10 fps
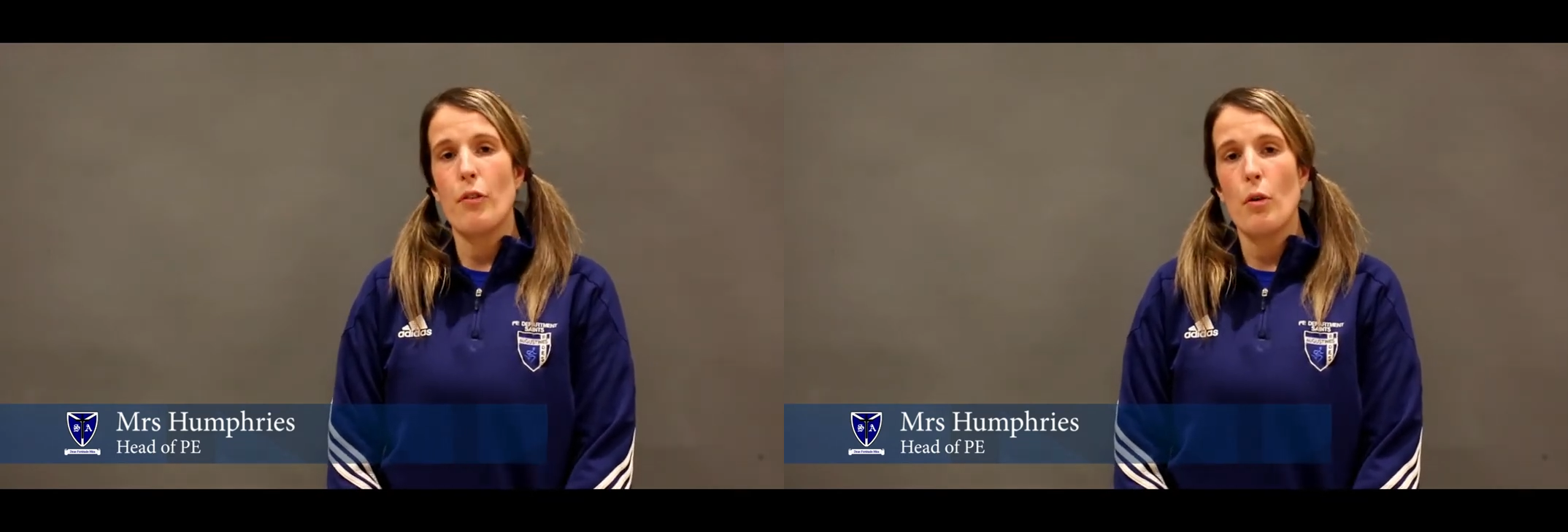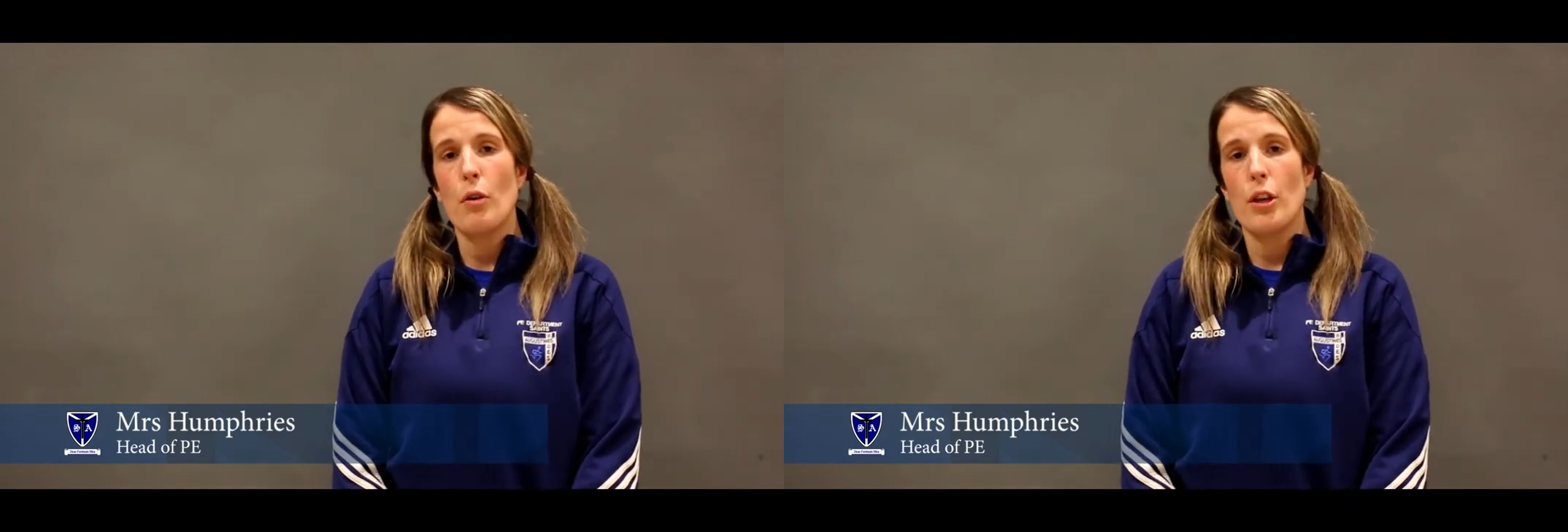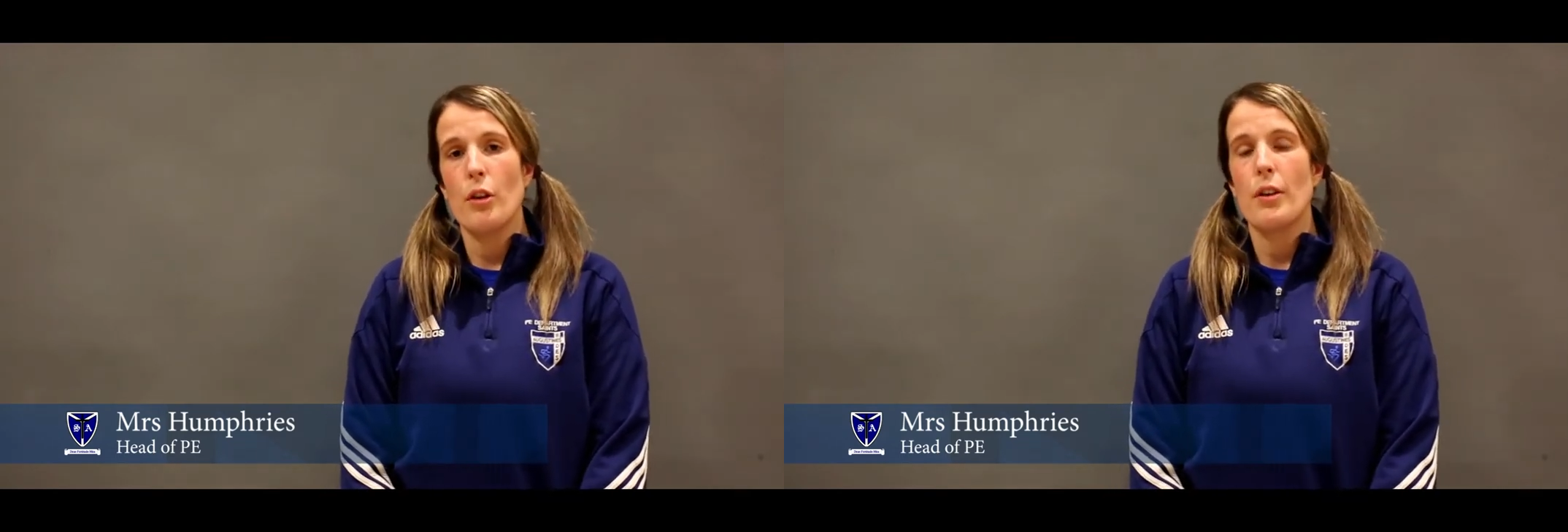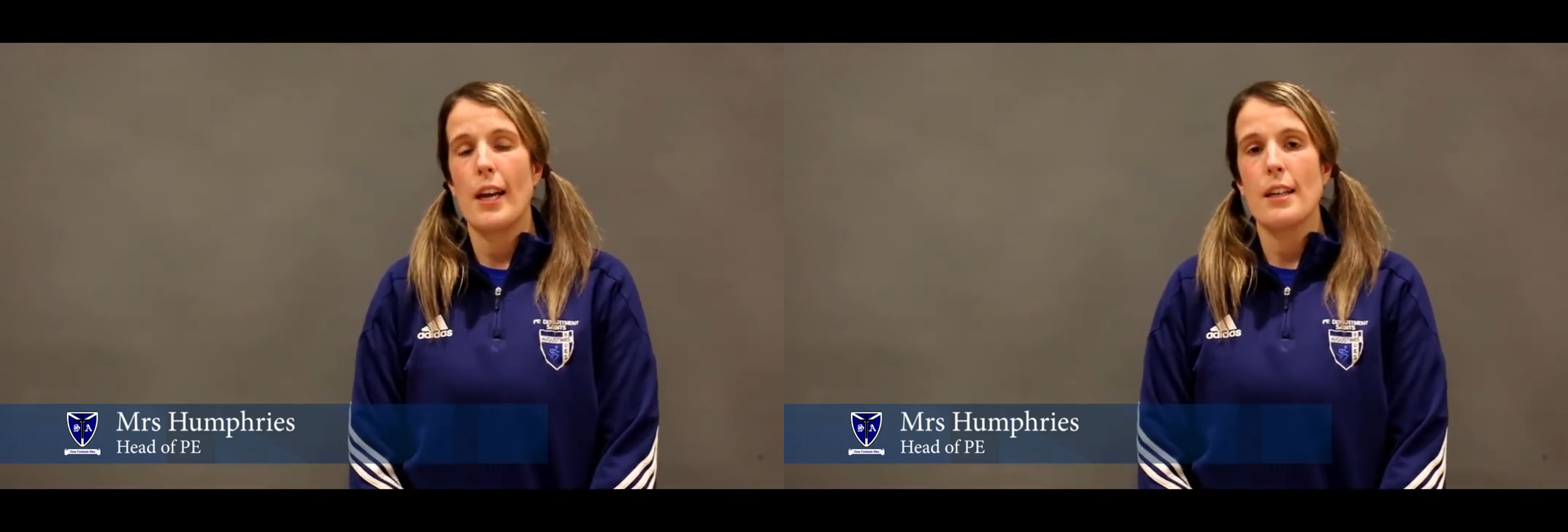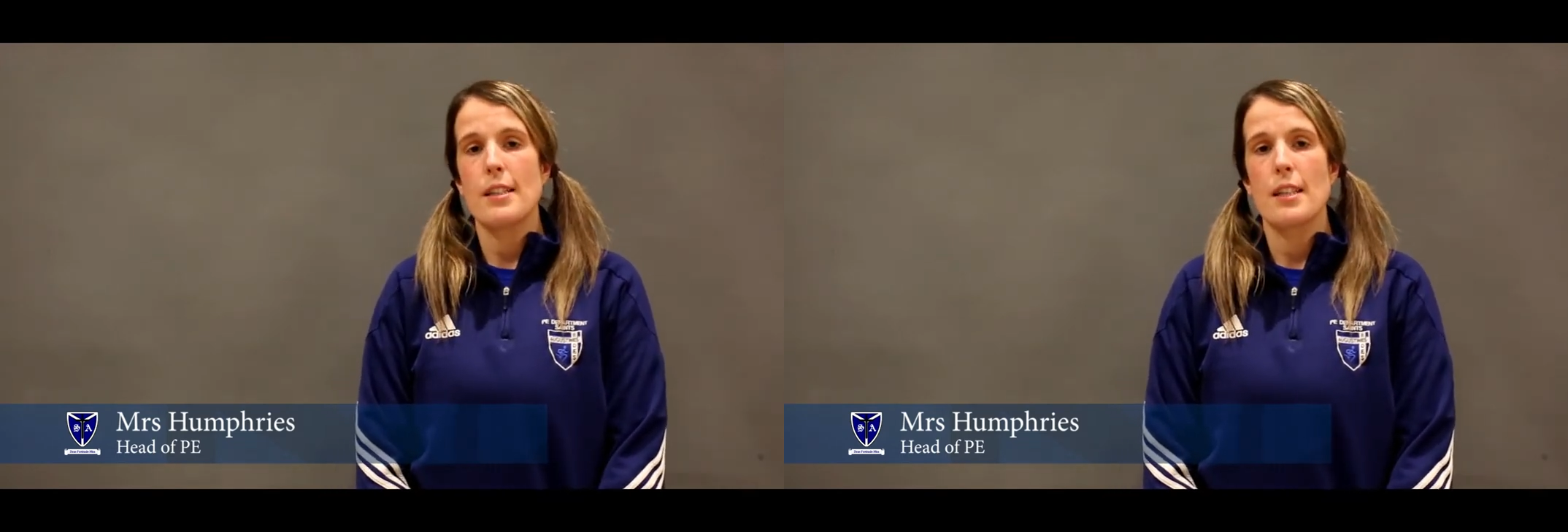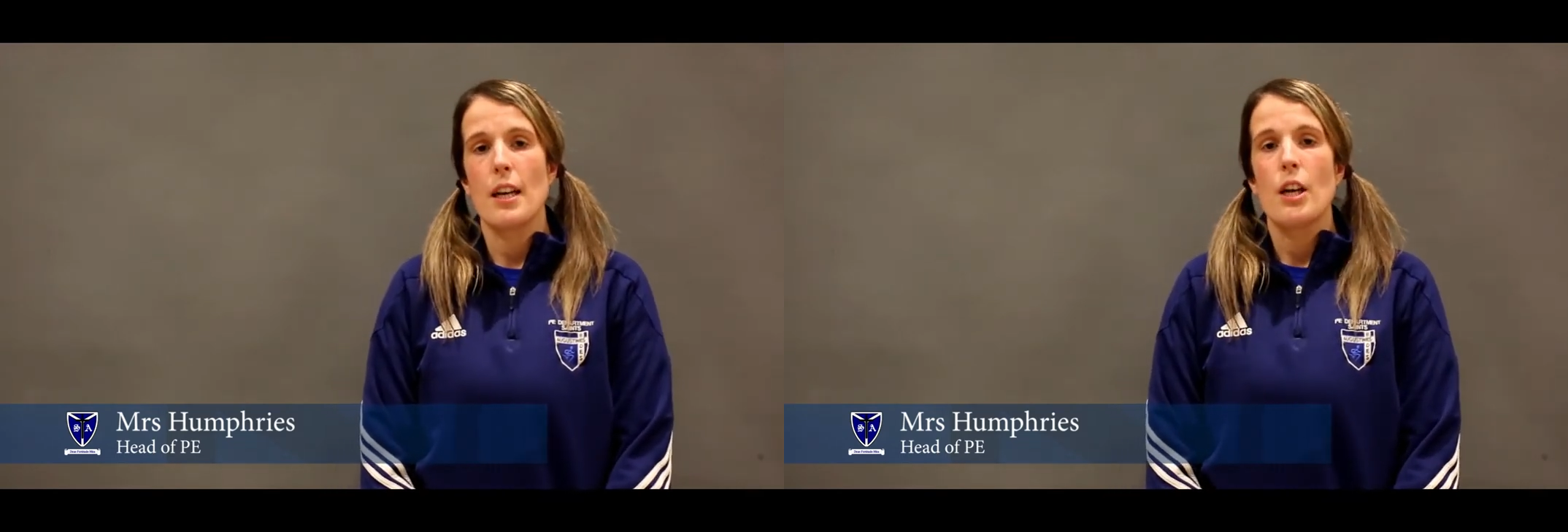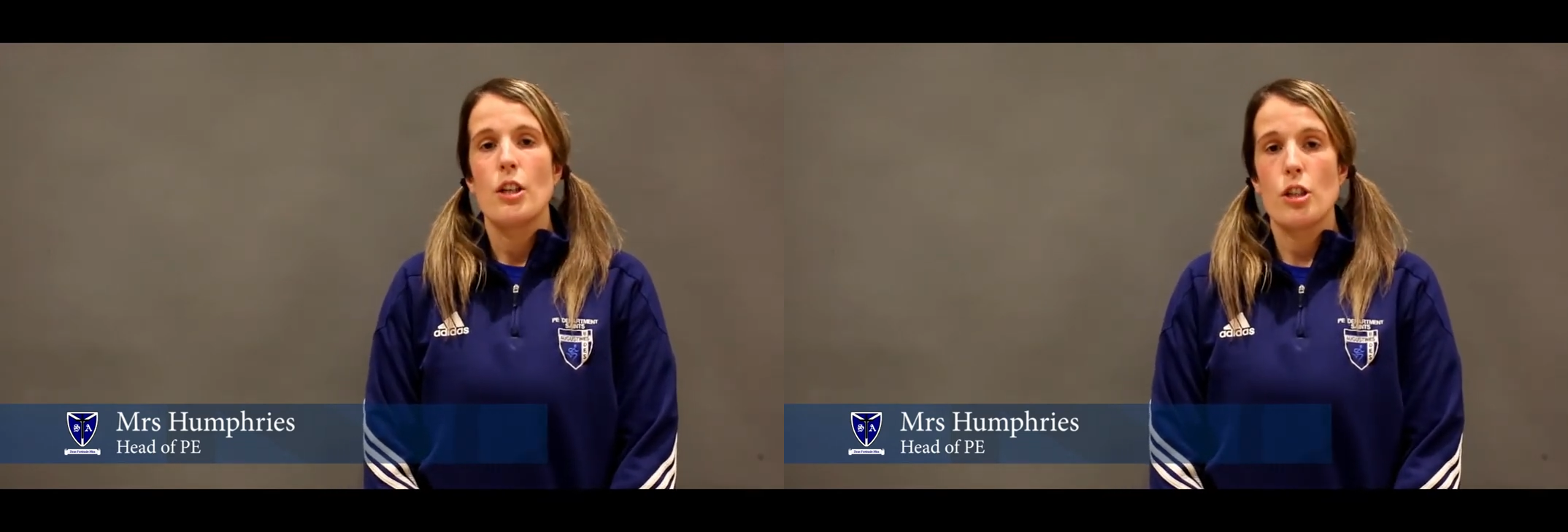four units,